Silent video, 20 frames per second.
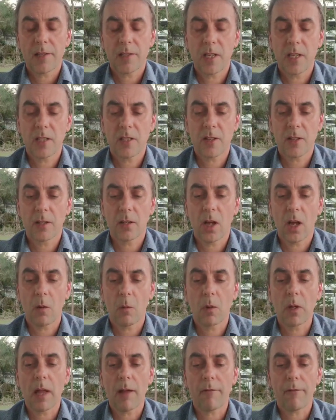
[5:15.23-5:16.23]
as he is in the
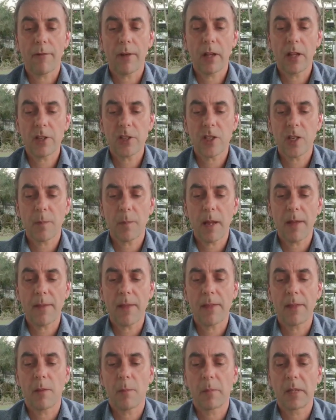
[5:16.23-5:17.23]
light, we'll have fellowship, and
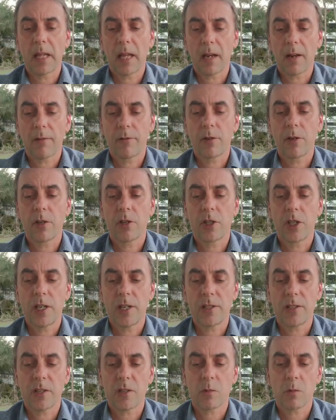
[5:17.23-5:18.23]
then the blood of
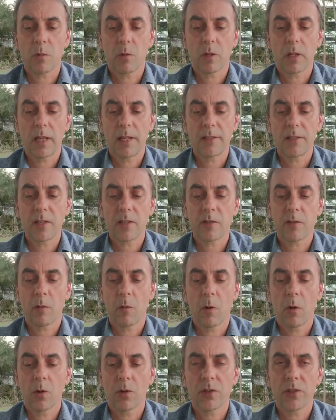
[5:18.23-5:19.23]
Jesus will cleanse us
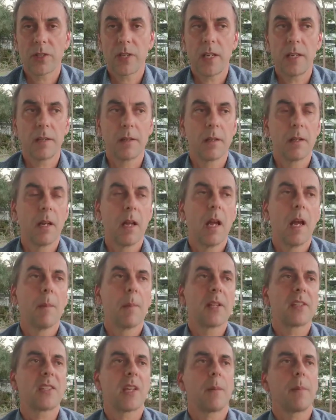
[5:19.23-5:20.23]
from all sin.
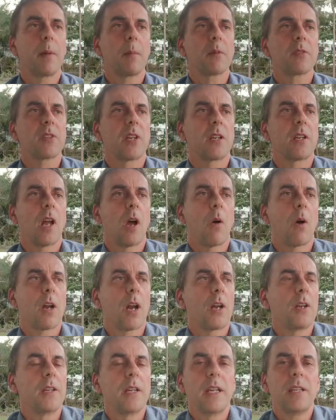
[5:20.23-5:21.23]
But some people say, no, I
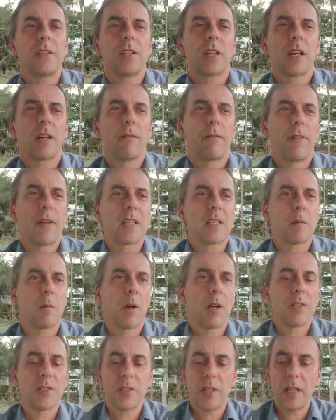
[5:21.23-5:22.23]
don't need to confess
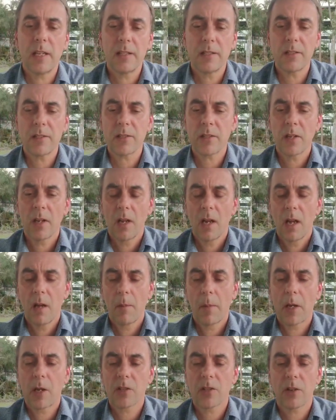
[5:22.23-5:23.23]
my sins
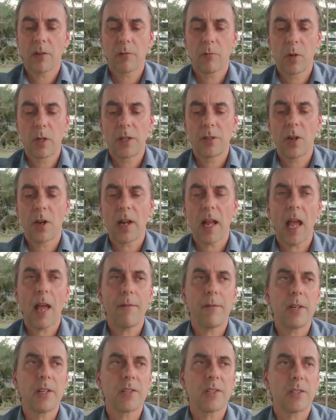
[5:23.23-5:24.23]
because I really don't
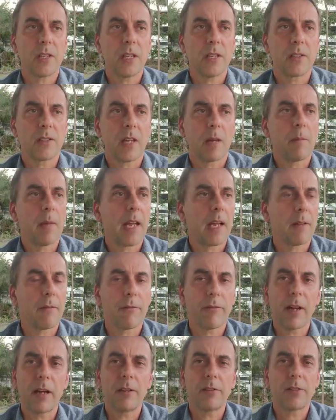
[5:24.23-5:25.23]
have any sins. They make a
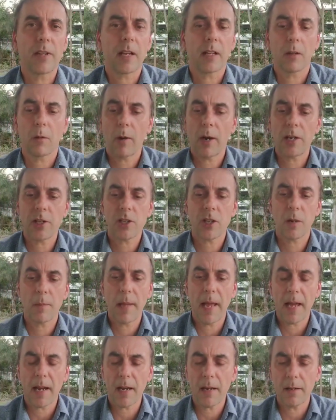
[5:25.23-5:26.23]
faith declaration
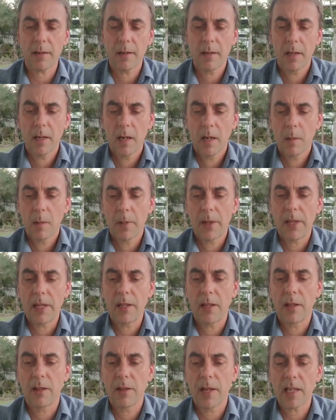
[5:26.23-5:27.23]
about it. But
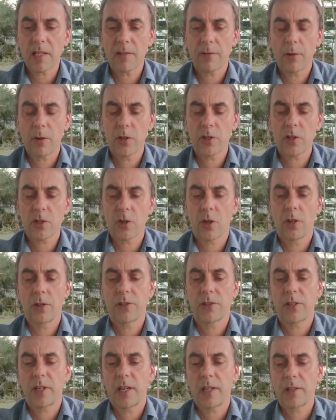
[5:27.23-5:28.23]
then in the next verse,
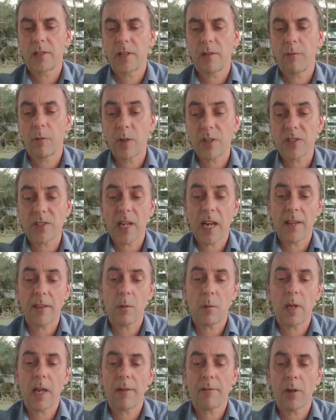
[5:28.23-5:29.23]
John says, if we say
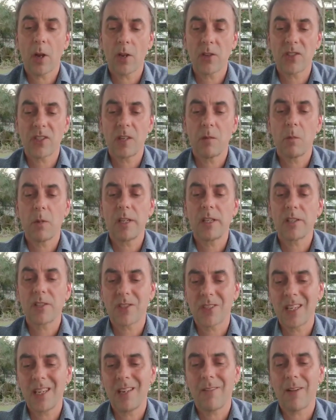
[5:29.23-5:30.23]
that we have no sin, we
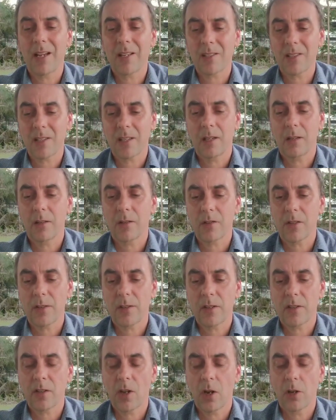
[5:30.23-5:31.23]
deceive ourselves
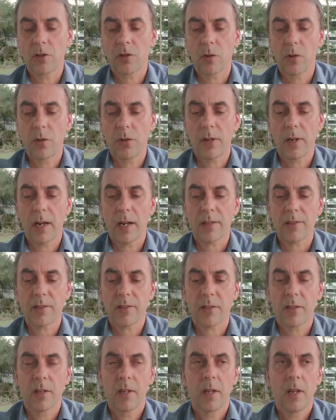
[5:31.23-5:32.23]
and there's no truth in
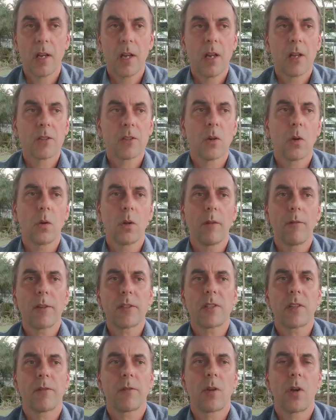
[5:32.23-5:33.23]
us. So all of
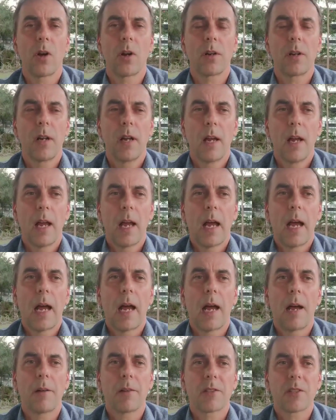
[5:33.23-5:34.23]
us have got
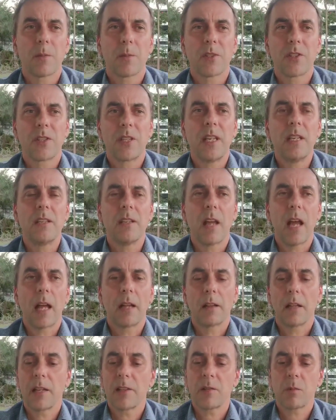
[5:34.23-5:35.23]
some sin
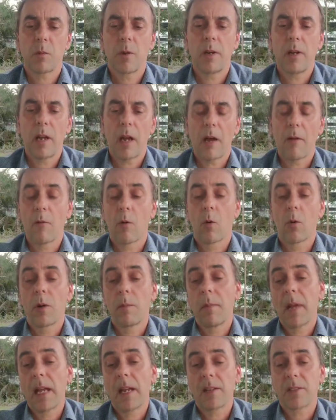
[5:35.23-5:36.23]
unless we have
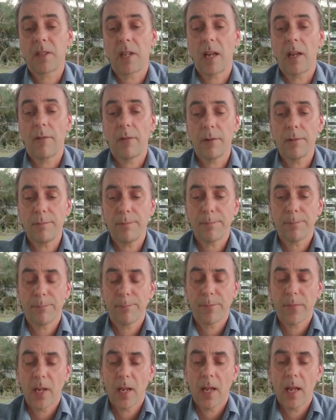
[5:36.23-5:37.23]
already made it to heaven
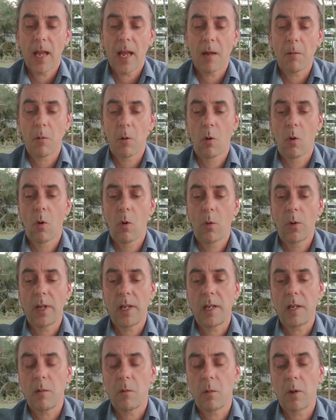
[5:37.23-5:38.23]
and we're
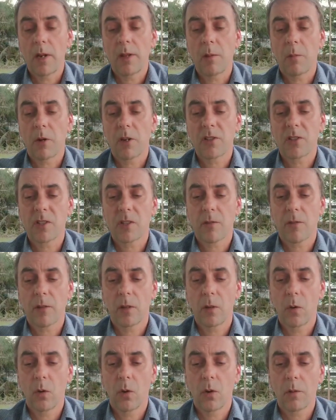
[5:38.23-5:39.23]
already in the presence of
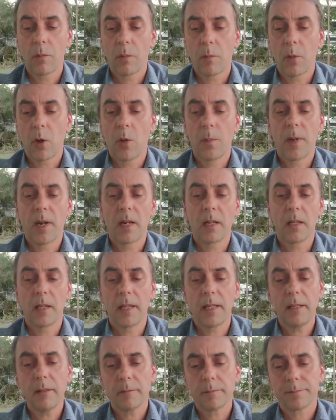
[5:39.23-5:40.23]
the Lord
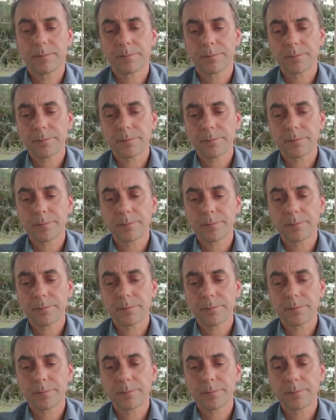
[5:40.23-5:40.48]
permanently.